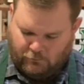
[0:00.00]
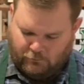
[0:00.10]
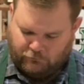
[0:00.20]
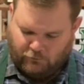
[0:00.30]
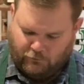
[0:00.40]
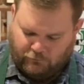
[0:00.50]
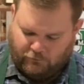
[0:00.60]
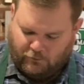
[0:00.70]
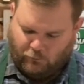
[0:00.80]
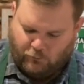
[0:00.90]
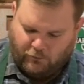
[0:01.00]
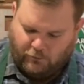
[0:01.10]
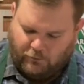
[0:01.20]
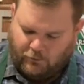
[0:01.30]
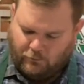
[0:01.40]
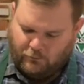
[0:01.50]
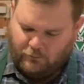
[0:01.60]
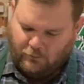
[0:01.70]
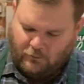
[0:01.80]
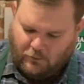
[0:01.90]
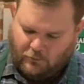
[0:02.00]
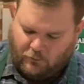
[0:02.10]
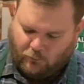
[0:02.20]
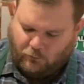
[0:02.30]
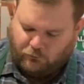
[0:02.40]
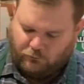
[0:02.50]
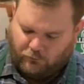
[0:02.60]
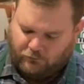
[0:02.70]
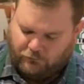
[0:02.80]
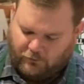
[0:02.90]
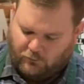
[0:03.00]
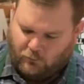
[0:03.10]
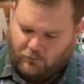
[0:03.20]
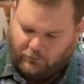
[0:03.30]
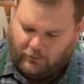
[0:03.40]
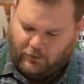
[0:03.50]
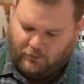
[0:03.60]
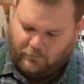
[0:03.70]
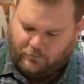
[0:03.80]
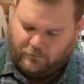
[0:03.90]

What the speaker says: So you can see where the roux is really starting to work and